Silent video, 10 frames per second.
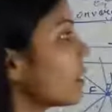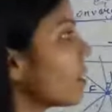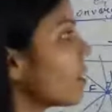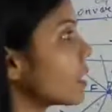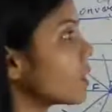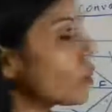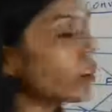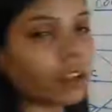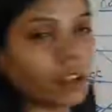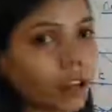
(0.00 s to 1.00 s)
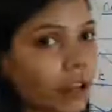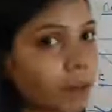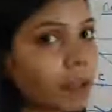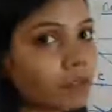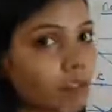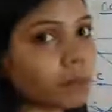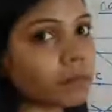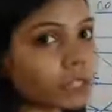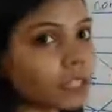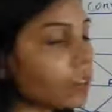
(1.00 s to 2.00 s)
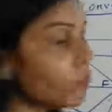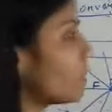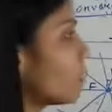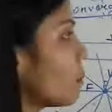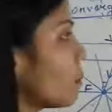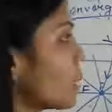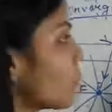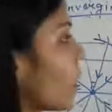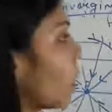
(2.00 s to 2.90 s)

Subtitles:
ray is not coming from this surface, from this point.